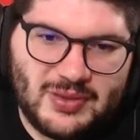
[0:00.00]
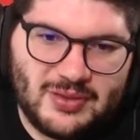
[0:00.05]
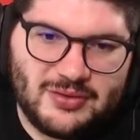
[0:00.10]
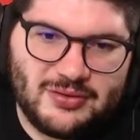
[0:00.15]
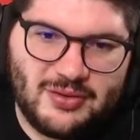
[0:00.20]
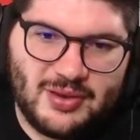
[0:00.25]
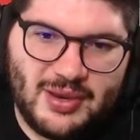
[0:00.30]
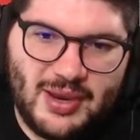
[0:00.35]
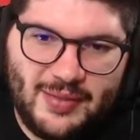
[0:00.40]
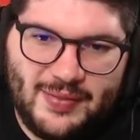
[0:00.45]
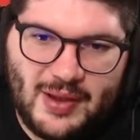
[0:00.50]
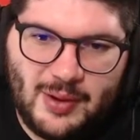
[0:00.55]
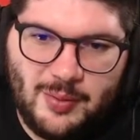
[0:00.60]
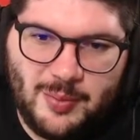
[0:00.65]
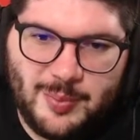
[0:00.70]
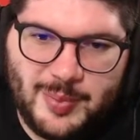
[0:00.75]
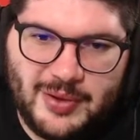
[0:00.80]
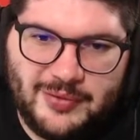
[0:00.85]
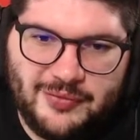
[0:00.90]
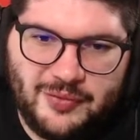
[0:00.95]
so yeah, that
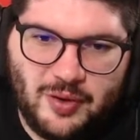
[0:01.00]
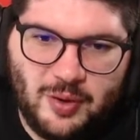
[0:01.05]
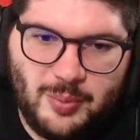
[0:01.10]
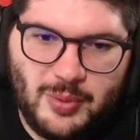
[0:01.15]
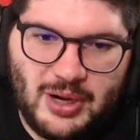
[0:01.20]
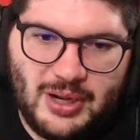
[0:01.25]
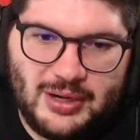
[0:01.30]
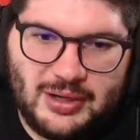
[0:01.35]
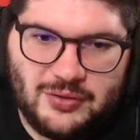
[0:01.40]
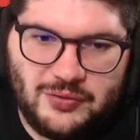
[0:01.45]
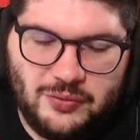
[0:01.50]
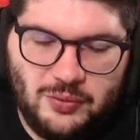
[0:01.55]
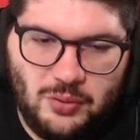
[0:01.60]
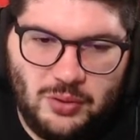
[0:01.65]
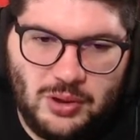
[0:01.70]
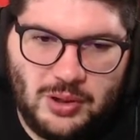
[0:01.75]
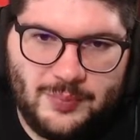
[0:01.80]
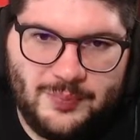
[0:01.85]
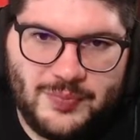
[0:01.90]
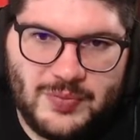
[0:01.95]
would be for a minus
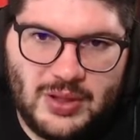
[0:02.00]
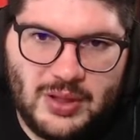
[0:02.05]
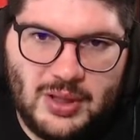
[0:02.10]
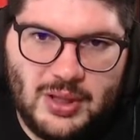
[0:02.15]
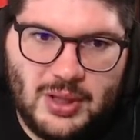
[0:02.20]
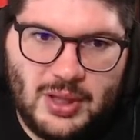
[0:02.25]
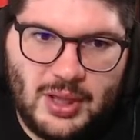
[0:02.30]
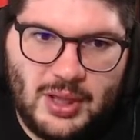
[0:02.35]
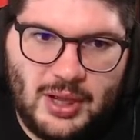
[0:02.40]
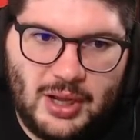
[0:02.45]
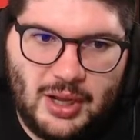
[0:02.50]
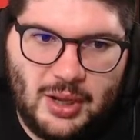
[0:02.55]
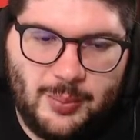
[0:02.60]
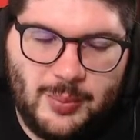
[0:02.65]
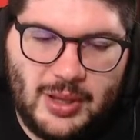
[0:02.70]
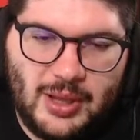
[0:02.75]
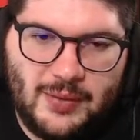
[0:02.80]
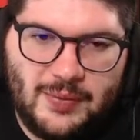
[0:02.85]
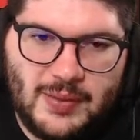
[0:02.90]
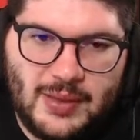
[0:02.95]
four. Um,
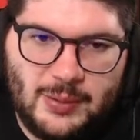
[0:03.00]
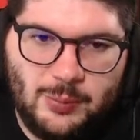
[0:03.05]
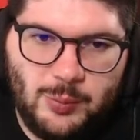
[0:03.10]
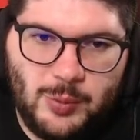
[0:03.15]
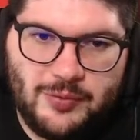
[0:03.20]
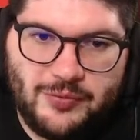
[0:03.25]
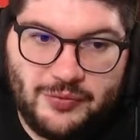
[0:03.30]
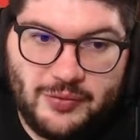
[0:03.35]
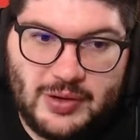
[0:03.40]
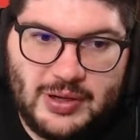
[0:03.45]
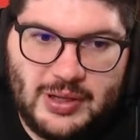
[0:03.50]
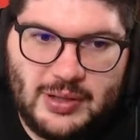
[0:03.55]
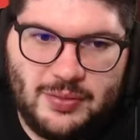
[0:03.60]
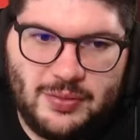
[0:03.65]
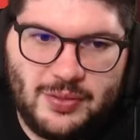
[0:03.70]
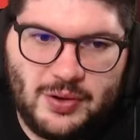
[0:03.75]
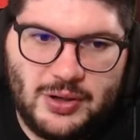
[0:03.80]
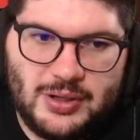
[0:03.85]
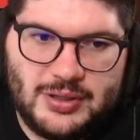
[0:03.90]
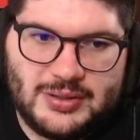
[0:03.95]
and then we had free hit in
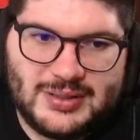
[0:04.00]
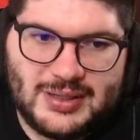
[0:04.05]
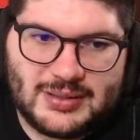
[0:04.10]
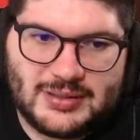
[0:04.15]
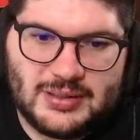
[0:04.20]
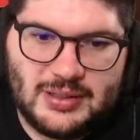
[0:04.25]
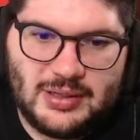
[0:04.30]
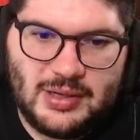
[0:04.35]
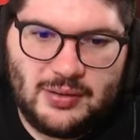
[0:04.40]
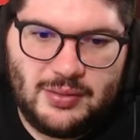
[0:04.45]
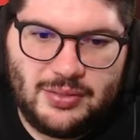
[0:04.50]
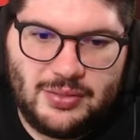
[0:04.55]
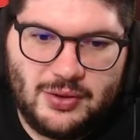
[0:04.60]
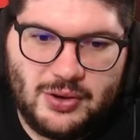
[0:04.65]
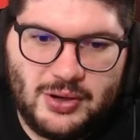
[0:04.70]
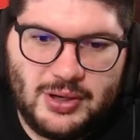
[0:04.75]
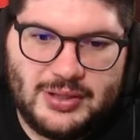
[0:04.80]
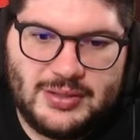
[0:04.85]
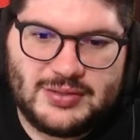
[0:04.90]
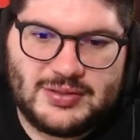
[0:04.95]
36, and then
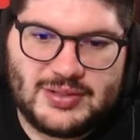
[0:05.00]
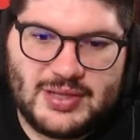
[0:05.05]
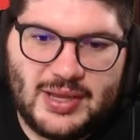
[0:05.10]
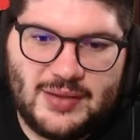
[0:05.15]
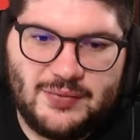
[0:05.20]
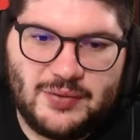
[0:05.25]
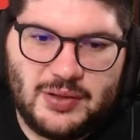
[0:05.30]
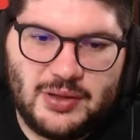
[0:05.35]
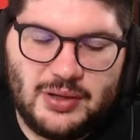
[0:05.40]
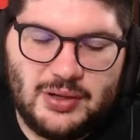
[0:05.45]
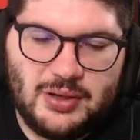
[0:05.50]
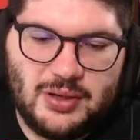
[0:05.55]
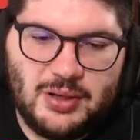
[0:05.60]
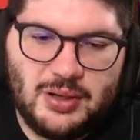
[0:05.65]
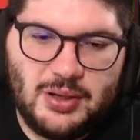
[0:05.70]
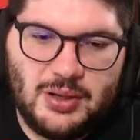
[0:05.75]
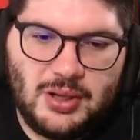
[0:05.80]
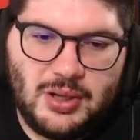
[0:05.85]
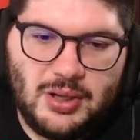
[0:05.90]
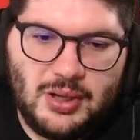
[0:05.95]
37.
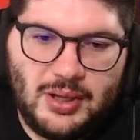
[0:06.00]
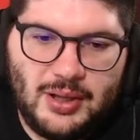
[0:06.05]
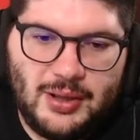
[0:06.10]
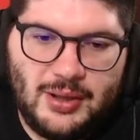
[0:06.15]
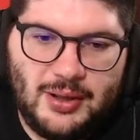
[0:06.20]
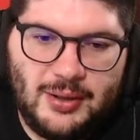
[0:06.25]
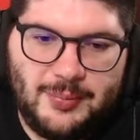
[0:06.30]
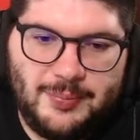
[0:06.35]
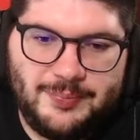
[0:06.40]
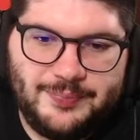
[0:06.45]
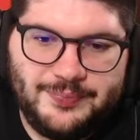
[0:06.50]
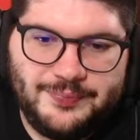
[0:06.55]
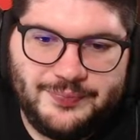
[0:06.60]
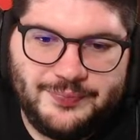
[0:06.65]
Um,